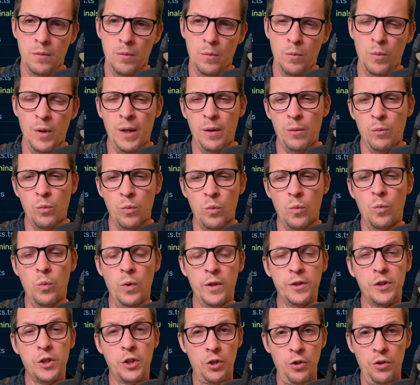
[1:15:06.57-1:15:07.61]
well,
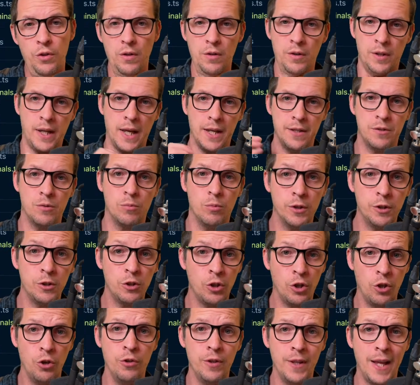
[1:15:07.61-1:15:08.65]
what
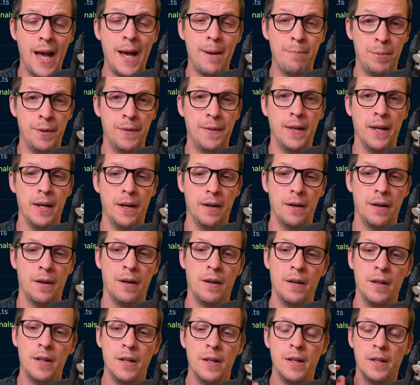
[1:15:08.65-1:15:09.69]
could happen here
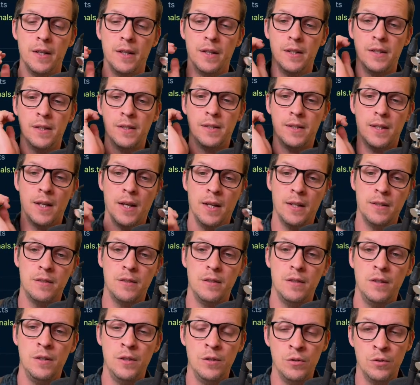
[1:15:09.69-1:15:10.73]
is that
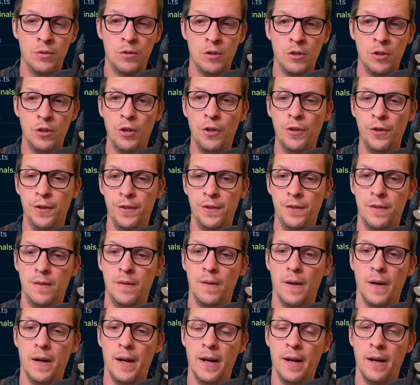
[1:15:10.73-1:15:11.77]
you could
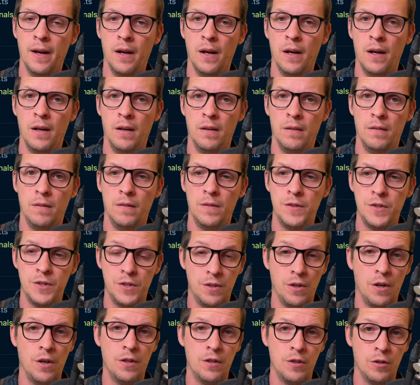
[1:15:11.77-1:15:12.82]

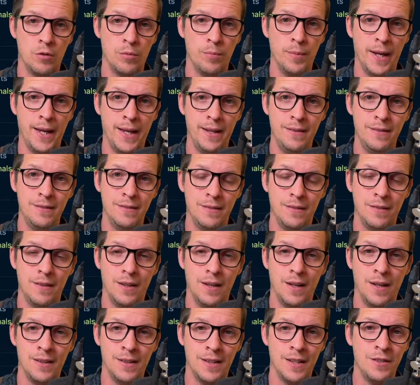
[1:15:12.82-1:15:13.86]
start a command
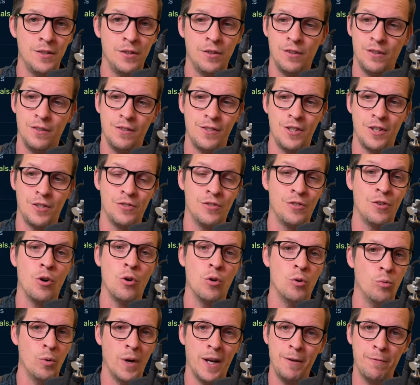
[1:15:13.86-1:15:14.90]
and then you just go
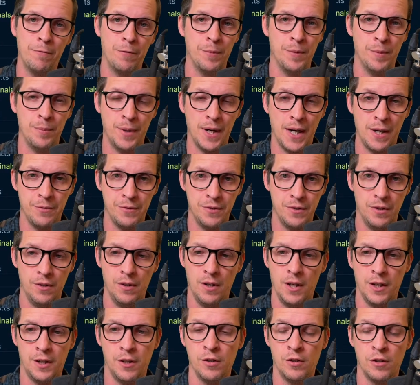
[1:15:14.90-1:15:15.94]
away from the browser,
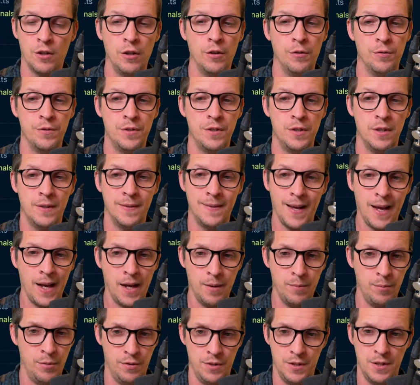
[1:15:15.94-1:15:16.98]
like you close the
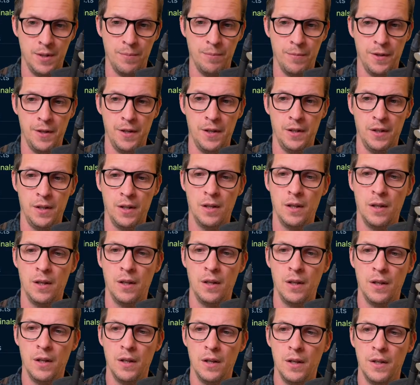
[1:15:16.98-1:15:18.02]
tab or something.
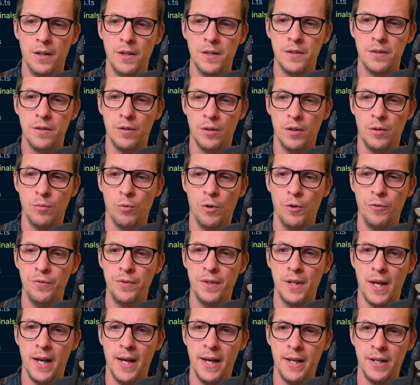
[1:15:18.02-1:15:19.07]
So it
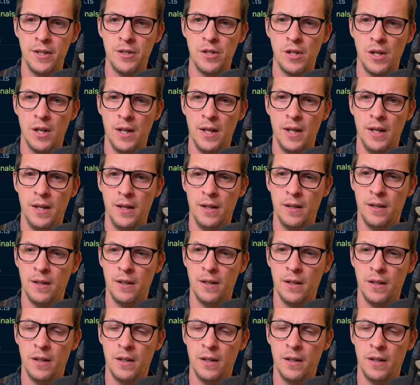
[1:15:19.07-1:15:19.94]
won't actually